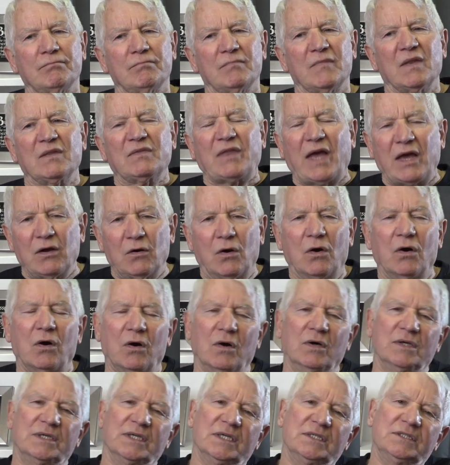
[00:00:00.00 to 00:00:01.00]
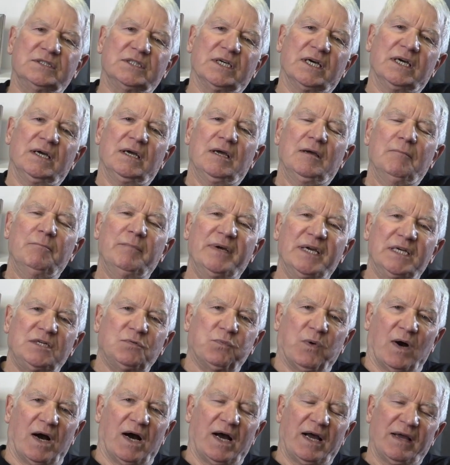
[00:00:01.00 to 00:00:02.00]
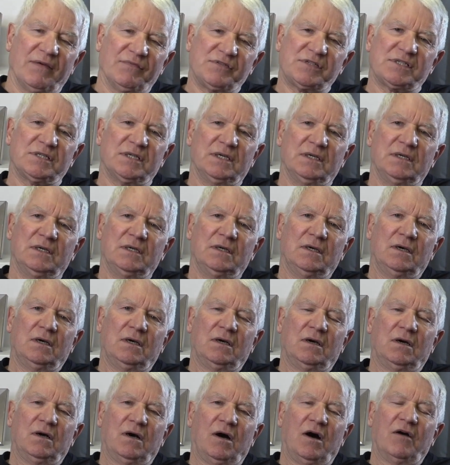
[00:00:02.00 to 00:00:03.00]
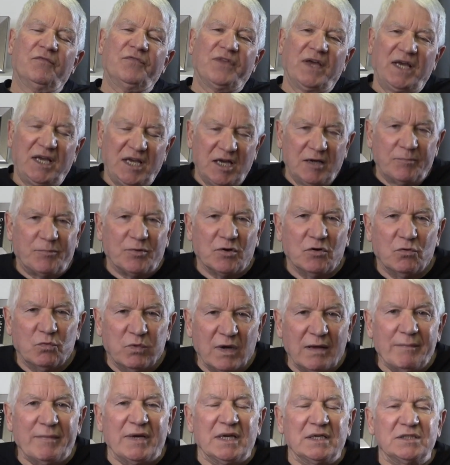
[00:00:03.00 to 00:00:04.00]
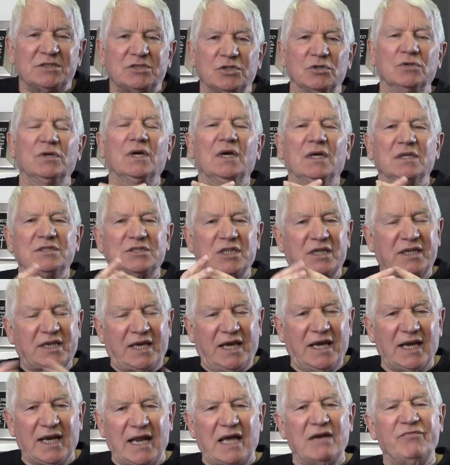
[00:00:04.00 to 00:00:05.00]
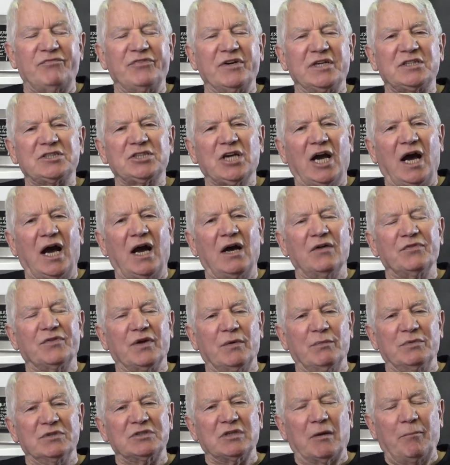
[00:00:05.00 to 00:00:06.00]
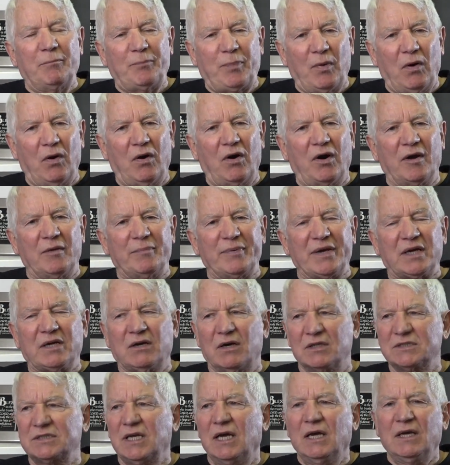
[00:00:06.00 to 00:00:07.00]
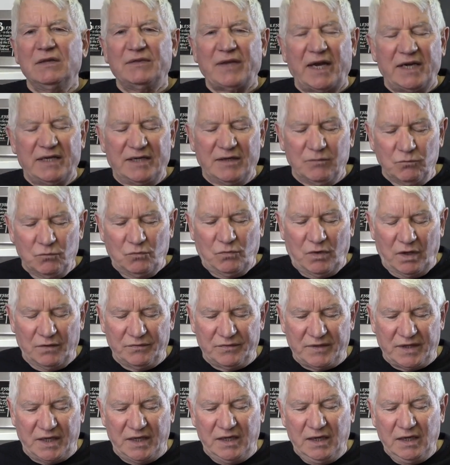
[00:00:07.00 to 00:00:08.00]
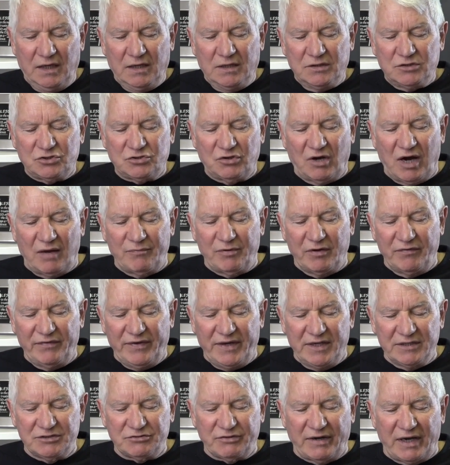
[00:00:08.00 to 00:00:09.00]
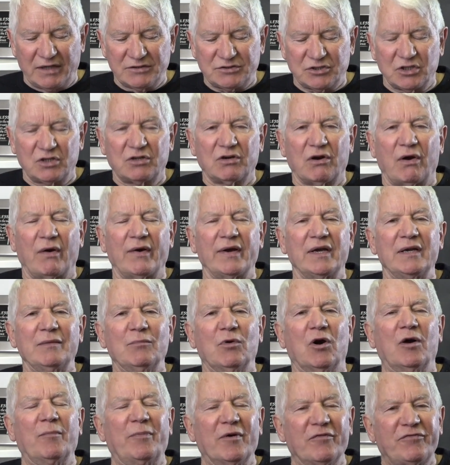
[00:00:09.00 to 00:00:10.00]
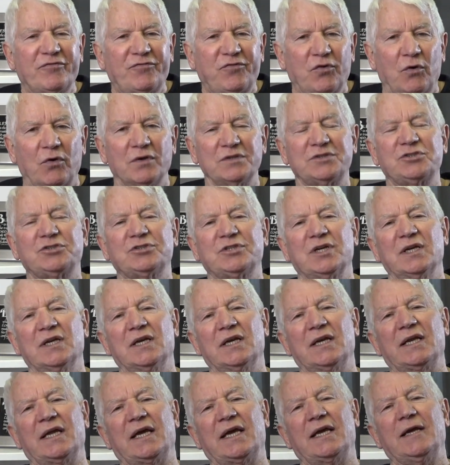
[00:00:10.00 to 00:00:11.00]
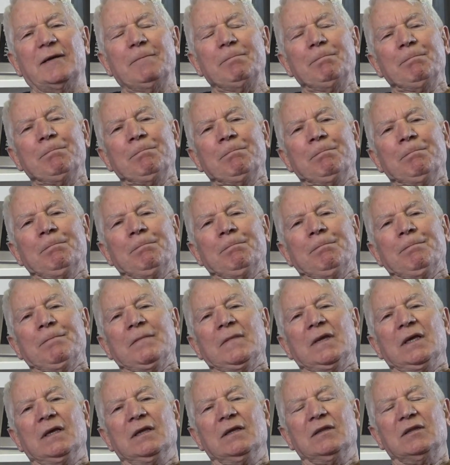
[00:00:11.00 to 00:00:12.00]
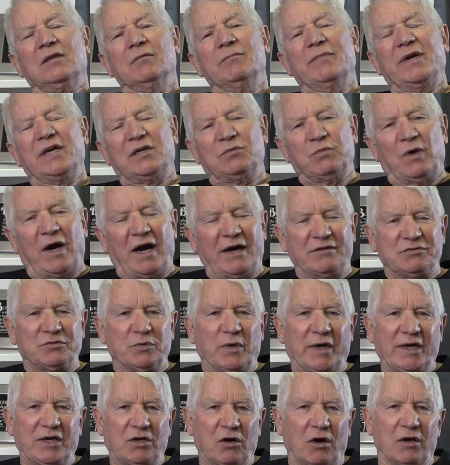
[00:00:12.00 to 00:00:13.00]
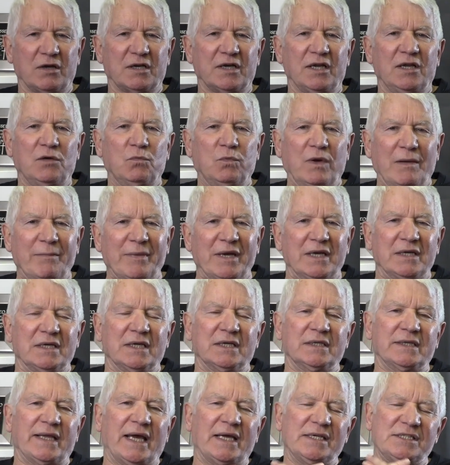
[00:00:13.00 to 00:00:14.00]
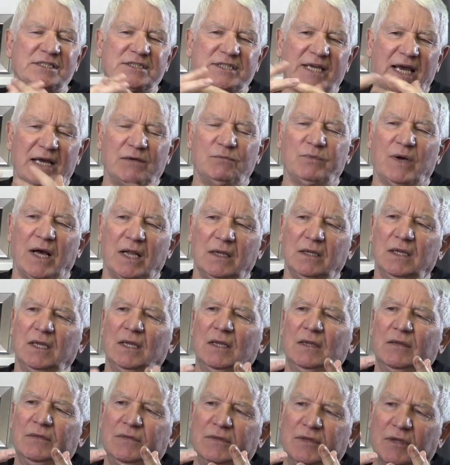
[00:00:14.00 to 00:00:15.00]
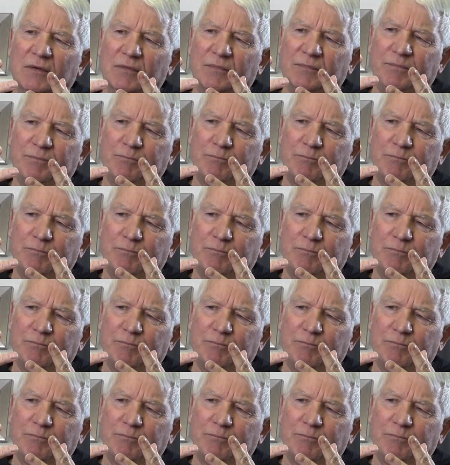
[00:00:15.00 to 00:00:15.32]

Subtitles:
They ordered the midwives of the Hebrew women to kill every child that was a boy, because they didn't want the tribe of Israel to grow anymore. But fortunately, the midwives were godly women, and they said, well, the